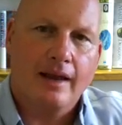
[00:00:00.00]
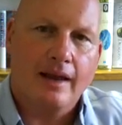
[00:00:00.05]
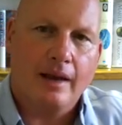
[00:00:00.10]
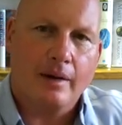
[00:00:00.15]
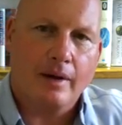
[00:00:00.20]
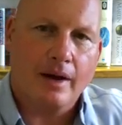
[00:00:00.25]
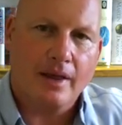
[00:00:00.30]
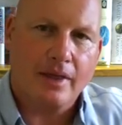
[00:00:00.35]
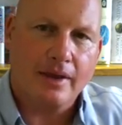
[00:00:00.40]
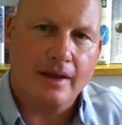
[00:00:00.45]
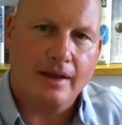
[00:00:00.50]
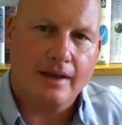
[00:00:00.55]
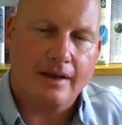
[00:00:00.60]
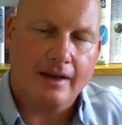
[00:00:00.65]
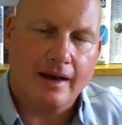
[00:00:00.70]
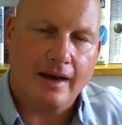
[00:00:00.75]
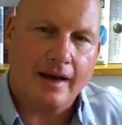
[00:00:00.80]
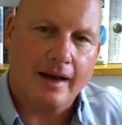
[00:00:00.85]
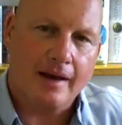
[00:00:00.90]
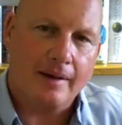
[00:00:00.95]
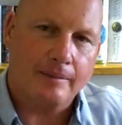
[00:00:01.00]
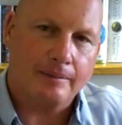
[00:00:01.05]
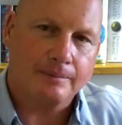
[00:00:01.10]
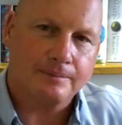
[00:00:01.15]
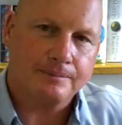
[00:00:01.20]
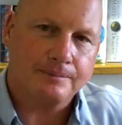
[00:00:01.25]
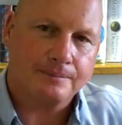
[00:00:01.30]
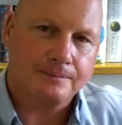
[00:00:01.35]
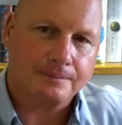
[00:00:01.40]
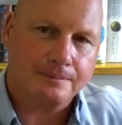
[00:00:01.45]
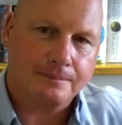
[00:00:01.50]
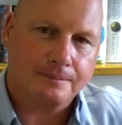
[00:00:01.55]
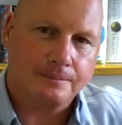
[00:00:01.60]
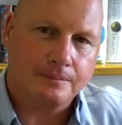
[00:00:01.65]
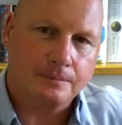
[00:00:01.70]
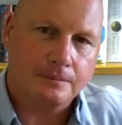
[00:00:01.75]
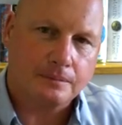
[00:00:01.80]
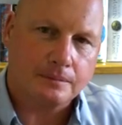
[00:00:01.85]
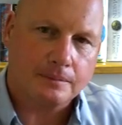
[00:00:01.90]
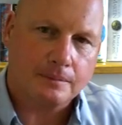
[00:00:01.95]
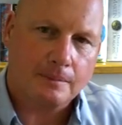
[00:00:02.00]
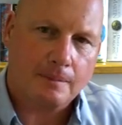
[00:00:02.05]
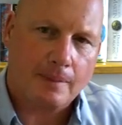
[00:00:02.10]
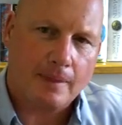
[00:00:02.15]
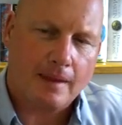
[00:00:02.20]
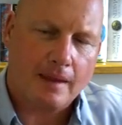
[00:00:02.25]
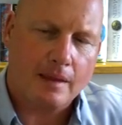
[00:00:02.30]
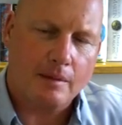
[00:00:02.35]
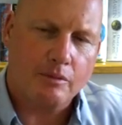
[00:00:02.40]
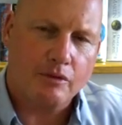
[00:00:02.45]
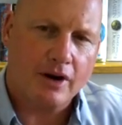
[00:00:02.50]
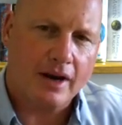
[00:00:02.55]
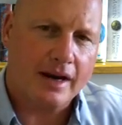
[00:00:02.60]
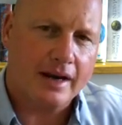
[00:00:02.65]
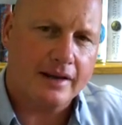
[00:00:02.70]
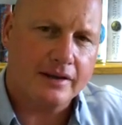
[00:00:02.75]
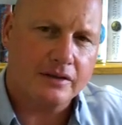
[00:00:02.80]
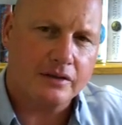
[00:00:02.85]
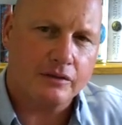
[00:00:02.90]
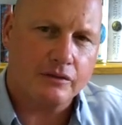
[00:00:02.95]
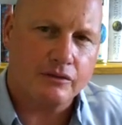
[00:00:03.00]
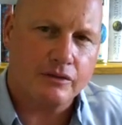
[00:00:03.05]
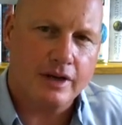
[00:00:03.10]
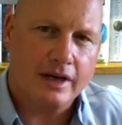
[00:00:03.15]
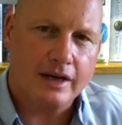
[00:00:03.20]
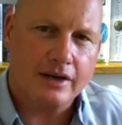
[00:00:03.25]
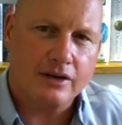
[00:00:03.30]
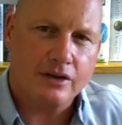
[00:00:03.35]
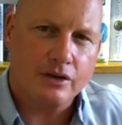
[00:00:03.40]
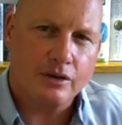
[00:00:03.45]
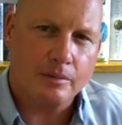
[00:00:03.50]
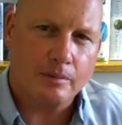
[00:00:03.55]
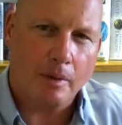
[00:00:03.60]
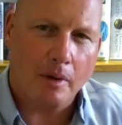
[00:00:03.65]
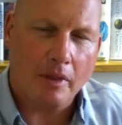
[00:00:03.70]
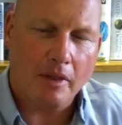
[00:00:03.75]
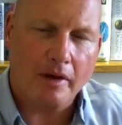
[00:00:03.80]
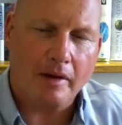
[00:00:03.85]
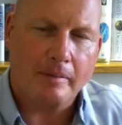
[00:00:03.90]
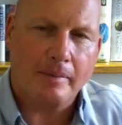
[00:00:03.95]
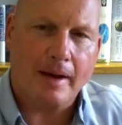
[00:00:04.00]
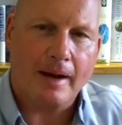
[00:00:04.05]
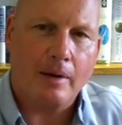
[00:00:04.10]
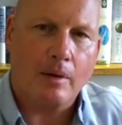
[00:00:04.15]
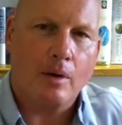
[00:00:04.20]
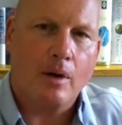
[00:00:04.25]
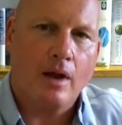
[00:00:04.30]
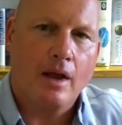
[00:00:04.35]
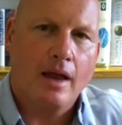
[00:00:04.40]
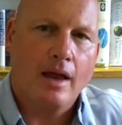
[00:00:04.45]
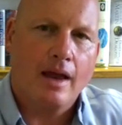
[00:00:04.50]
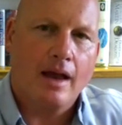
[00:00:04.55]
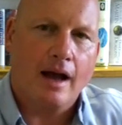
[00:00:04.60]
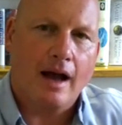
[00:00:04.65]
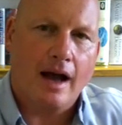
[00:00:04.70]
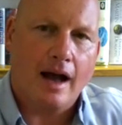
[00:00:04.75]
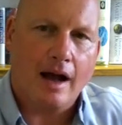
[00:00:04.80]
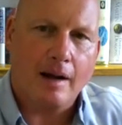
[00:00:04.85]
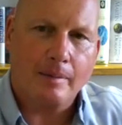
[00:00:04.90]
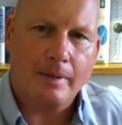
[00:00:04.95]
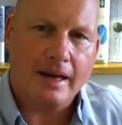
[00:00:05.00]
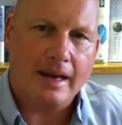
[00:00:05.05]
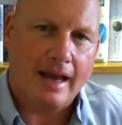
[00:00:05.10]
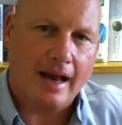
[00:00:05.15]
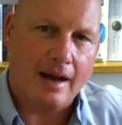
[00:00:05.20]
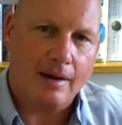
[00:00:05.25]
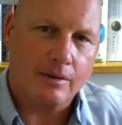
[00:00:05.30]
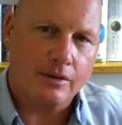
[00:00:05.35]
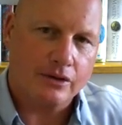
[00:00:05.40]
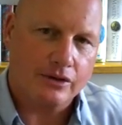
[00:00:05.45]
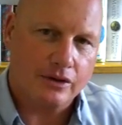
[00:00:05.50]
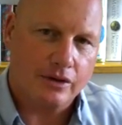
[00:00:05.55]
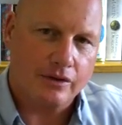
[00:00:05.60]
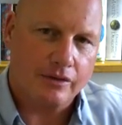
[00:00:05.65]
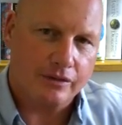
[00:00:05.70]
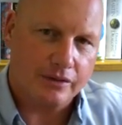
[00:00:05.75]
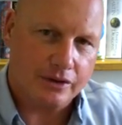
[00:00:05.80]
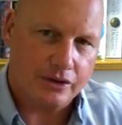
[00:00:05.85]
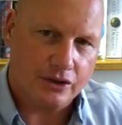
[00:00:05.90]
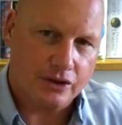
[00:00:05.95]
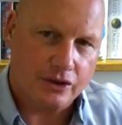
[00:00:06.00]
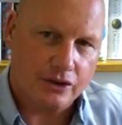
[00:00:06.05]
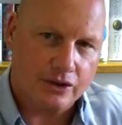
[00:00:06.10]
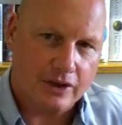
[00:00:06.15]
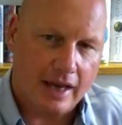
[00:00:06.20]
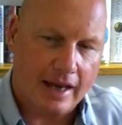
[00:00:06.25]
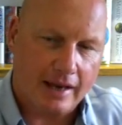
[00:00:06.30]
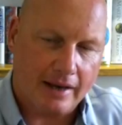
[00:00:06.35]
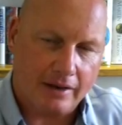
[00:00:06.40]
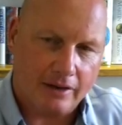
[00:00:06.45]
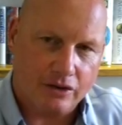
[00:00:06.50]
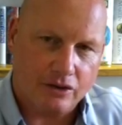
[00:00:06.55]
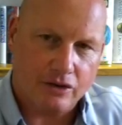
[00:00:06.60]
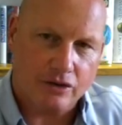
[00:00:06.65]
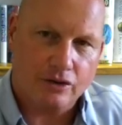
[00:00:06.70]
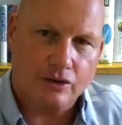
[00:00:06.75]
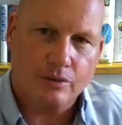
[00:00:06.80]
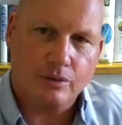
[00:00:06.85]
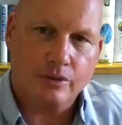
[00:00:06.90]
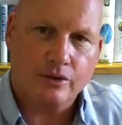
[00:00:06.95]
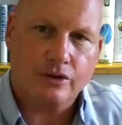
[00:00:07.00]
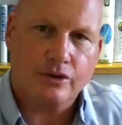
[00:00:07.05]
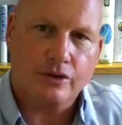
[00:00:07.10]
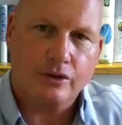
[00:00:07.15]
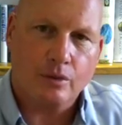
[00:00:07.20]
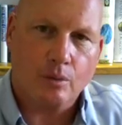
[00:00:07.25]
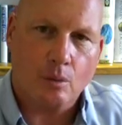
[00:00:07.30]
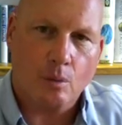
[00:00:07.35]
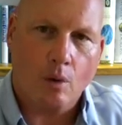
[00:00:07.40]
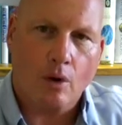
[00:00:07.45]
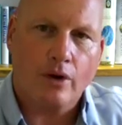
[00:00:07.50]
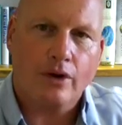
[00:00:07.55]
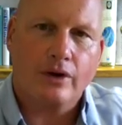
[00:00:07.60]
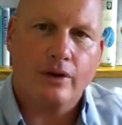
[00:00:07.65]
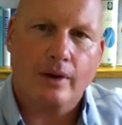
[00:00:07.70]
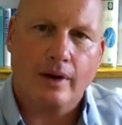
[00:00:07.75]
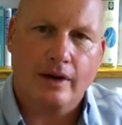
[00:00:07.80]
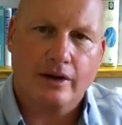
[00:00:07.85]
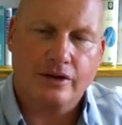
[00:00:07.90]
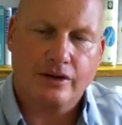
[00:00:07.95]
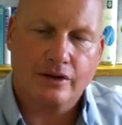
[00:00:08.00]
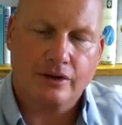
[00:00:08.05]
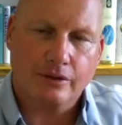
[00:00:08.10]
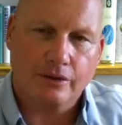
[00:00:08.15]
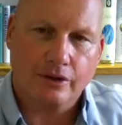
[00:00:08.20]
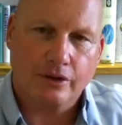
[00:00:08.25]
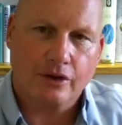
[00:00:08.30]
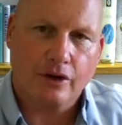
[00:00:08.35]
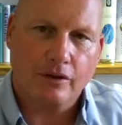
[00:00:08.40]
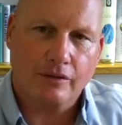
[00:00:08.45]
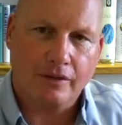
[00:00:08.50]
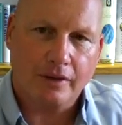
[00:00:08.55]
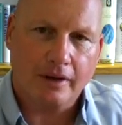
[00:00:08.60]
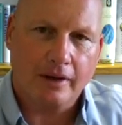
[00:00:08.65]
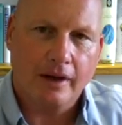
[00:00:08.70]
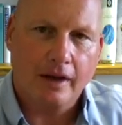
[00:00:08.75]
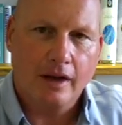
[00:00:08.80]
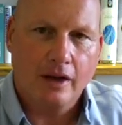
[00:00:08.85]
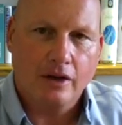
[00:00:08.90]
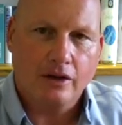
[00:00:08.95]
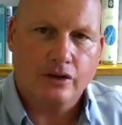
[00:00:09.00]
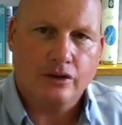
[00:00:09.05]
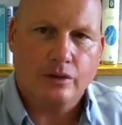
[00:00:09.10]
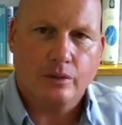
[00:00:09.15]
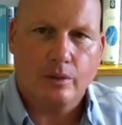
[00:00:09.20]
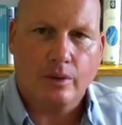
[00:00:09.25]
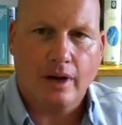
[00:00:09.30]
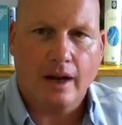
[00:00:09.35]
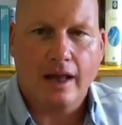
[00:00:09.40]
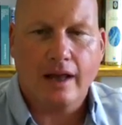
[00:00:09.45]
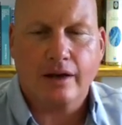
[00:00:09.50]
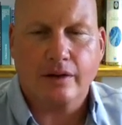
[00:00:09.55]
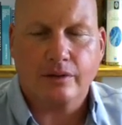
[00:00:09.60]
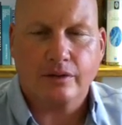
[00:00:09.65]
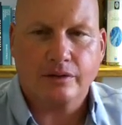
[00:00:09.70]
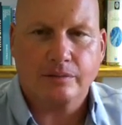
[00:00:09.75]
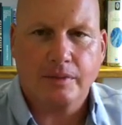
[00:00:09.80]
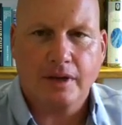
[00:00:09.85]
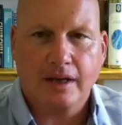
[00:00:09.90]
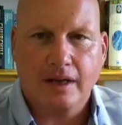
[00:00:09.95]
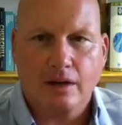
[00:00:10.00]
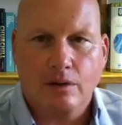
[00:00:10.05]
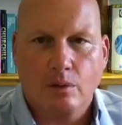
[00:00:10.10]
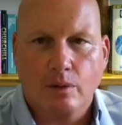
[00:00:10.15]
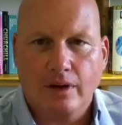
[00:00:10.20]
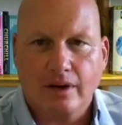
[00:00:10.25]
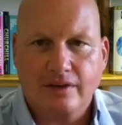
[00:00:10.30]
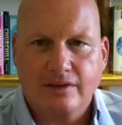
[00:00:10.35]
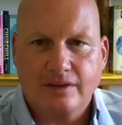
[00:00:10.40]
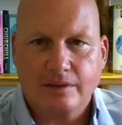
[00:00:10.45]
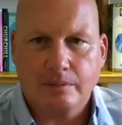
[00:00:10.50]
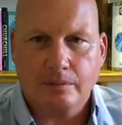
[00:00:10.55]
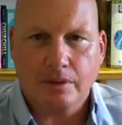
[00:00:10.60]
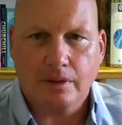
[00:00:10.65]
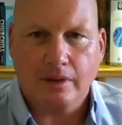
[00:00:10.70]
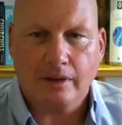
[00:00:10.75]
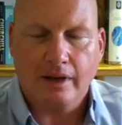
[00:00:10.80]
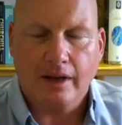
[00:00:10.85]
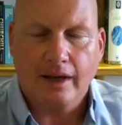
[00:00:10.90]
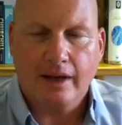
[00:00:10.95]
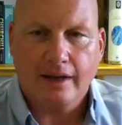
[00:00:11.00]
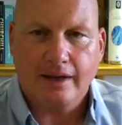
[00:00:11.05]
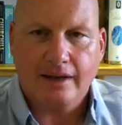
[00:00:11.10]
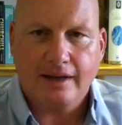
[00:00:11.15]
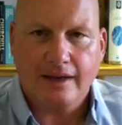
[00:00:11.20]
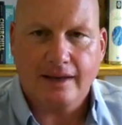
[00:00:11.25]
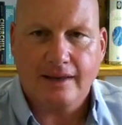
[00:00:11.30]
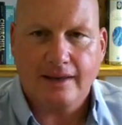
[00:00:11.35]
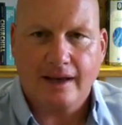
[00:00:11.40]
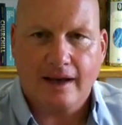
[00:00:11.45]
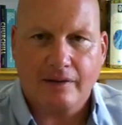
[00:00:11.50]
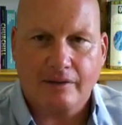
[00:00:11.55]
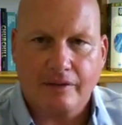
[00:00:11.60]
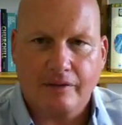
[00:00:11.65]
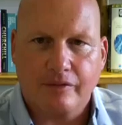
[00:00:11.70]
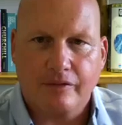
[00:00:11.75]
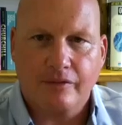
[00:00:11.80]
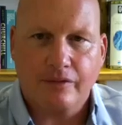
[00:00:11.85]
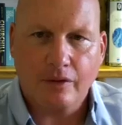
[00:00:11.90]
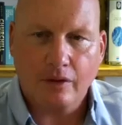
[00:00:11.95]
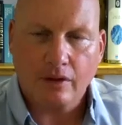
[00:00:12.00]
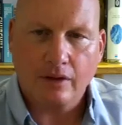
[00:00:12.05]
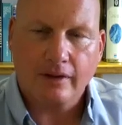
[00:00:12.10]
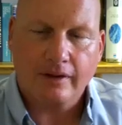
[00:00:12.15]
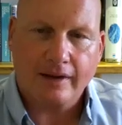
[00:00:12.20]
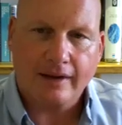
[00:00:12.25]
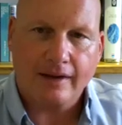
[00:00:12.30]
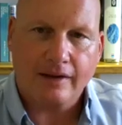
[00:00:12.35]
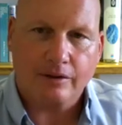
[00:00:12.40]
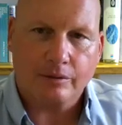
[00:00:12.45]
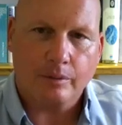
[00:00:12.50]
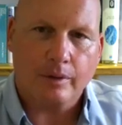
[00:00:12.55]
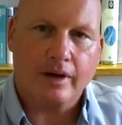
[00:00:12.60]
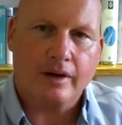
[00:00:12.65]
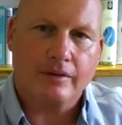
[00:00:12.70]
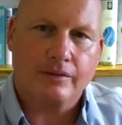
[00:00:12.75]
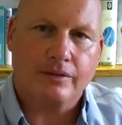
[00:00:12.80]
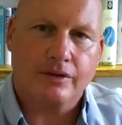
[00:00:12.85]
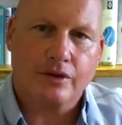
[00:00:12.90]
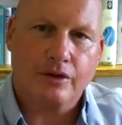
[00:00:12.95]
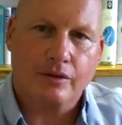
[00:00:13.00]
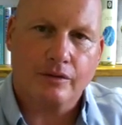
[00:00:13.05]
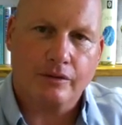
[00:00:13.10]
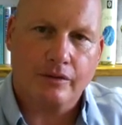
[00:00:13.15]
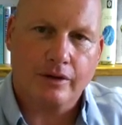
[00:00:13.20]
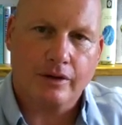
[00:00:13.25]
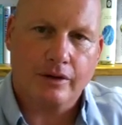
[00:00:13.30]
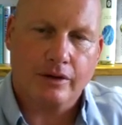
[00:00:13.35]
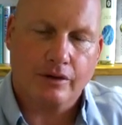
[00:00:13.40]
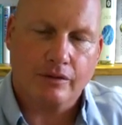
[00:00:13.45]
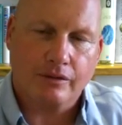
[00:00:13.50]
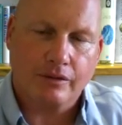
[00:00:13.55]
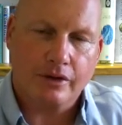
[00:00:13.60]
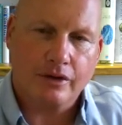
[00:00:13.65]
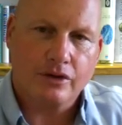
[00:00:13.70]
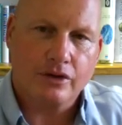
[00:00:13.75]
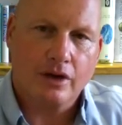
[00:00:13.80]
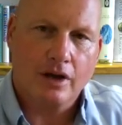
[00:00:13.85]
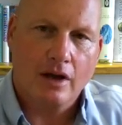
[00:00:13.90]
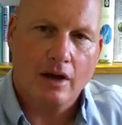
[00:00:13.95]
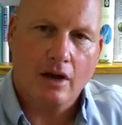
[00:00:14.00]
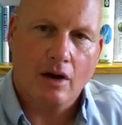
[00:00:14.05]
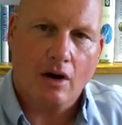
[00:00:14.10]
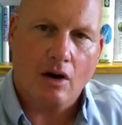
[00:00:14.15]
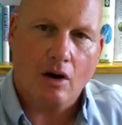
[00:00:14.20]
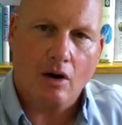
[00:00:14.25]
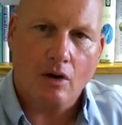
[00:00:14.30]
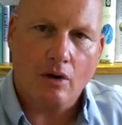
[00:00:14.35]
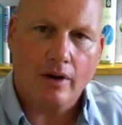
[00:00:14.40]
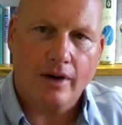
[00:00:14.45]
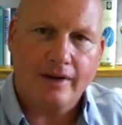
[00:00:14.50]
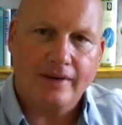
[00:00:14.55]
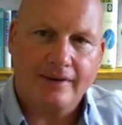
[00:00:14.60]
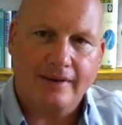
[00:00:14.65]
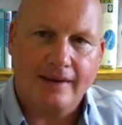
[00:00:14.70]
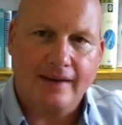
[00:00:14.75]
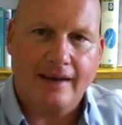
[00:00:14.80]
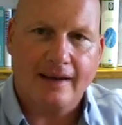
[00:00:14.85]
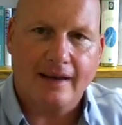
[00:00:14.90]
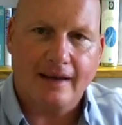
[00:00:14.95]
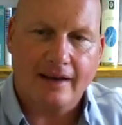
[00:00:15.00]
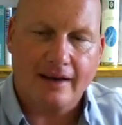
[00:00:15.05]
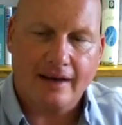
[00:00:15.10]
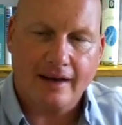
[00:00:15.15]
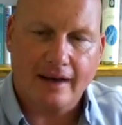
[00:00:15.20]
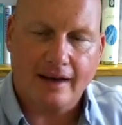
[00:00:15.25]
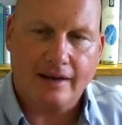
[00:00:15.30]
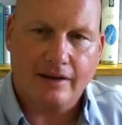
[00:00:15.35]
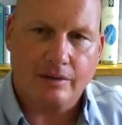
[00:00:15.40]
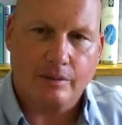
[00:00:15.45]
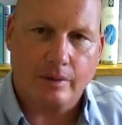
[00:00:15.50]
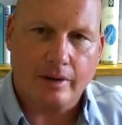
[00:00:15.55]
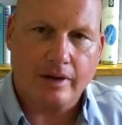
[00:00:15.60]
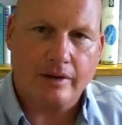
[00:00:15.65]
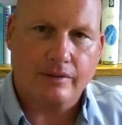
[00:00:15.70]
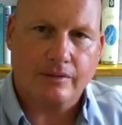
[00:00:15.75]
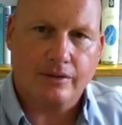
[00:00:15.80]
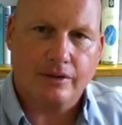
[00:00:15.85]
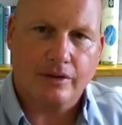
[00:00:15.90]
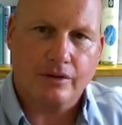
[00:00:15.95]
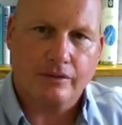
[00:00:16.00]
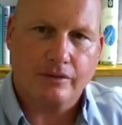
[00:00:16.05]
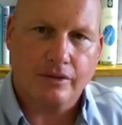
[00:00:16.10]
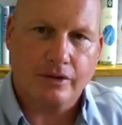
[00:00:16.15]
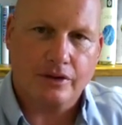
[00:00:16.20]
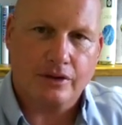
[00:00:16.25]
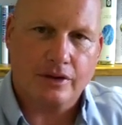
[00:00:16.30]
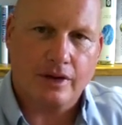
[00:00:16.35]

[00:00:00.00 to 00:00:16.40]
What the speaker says: Now I think the bride isn't really too bothered about how many hours coverage she's getting. She just wants to know what you're actually going to cover. So what I do is make it quite simple. You either have a full day's wedding for coverage or a day and night wedding for coverage.